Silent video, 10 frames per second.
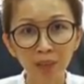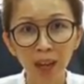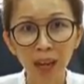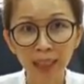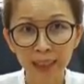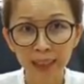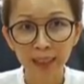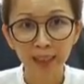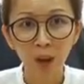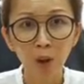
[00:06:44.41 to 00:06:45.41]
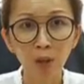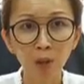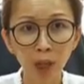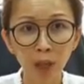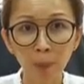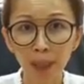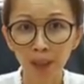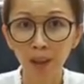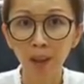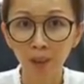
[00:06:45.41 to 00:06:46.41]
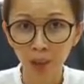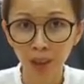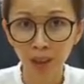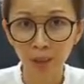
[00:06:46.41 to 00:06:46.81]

ideas on child pedagogy.